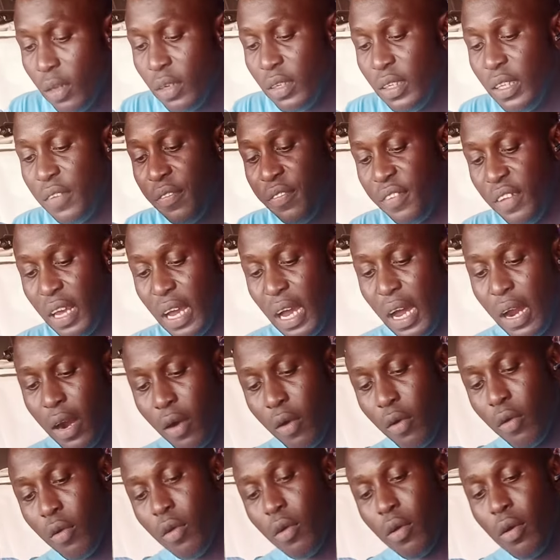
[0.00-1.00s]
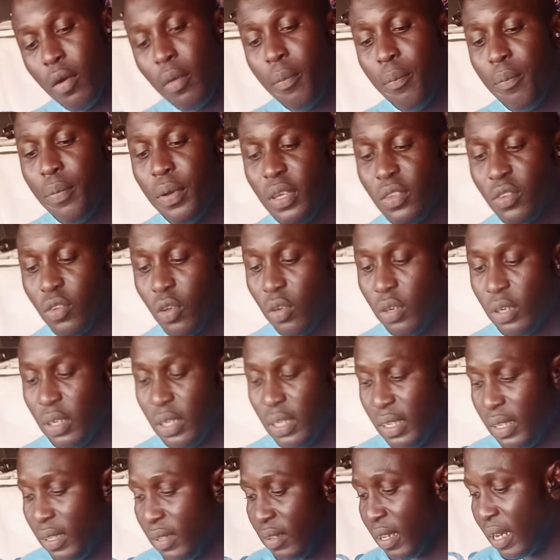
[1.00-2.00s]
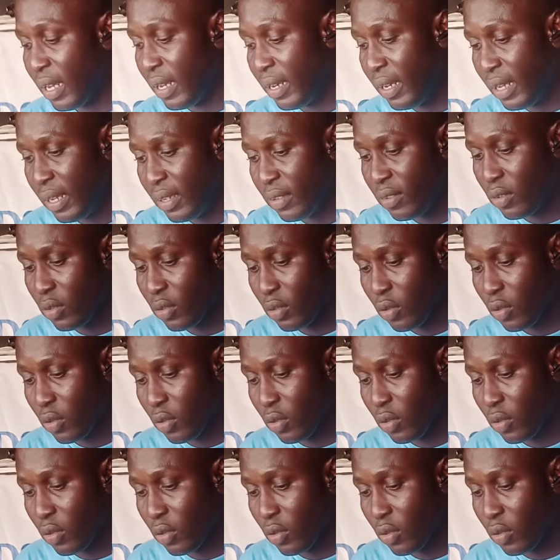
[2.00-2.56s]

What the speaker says: DVR based on internet connectivity.